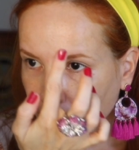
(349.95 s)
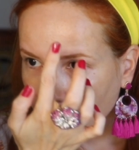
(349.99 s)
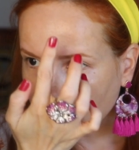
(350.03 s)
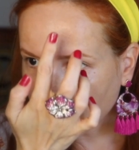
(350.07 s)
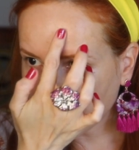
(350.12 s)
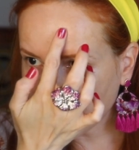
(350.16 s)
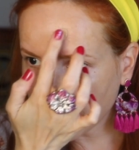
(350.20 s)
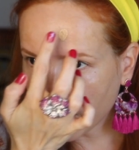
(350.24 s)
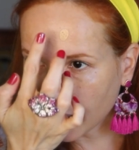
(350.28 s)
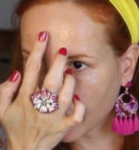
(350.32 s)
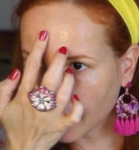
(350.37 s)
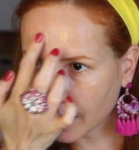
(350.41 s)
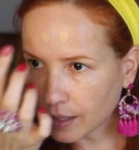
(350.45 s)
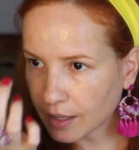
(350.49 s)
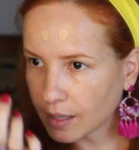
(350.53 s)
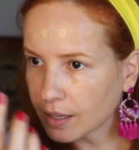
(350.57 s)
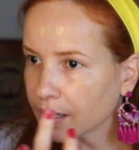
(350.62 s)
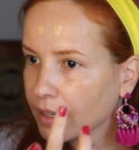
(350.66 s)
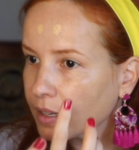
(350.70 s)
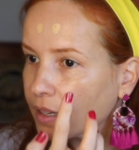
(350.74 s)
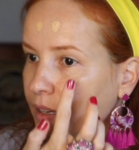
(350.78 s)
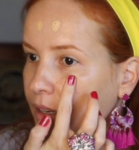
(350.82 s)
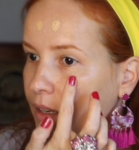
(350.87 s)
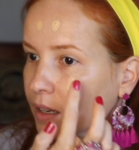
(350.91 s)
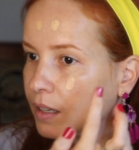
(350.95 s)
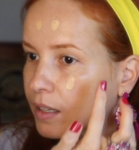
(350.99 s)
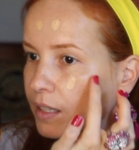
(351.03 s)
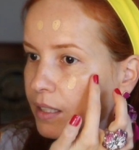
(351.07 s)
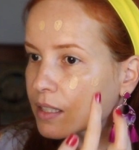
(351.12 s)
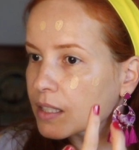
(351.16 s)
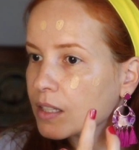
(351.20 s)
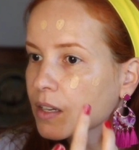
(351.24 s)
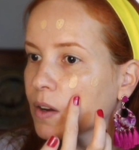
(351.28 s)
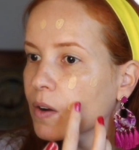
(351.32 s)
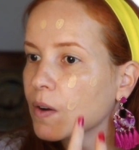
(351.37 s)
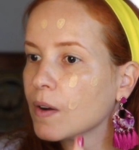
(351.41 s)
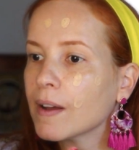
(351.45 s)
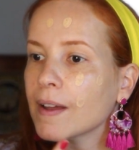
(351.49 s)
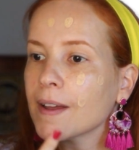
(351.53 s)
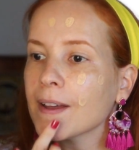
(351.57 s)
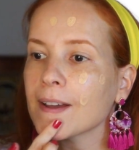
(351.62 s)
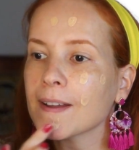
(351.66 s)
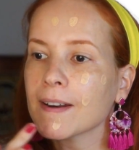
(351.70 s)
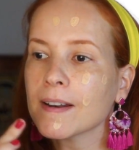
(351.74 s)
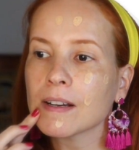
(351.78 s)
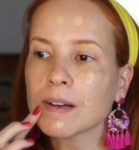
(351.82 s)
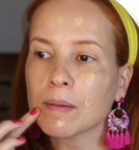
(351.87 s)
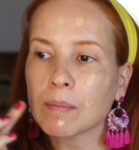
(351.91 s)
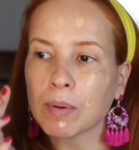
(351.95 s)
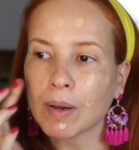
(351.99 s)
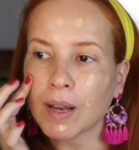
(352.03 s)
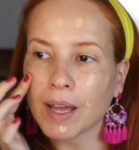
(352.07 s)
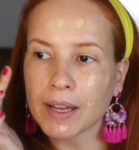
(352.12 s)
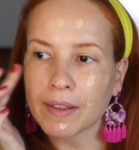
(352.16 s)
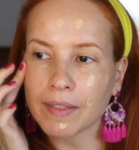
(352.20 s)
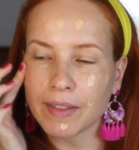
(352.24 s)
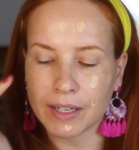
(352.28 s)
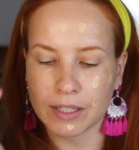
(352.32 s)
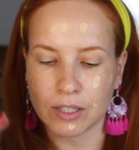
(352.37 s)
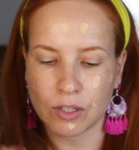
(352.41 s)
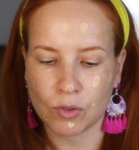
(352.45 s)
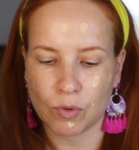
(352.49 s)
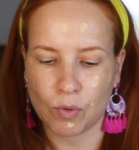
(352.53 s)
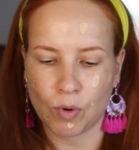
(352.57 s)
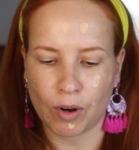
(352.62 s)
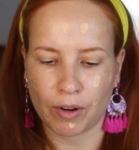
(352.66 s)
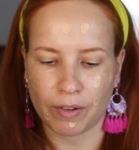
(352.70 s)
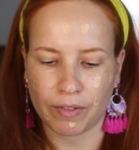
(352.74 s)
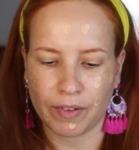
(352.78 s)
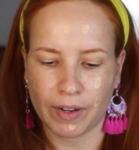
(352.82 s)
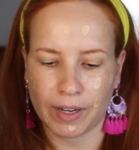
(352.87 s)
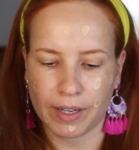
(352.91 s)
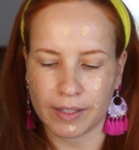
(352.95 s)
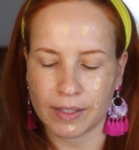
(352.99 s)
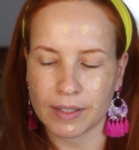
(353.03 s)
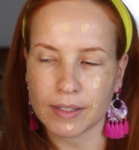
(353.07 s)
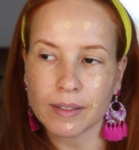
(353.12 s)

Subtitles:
And then let's go ahead and apply that to our face.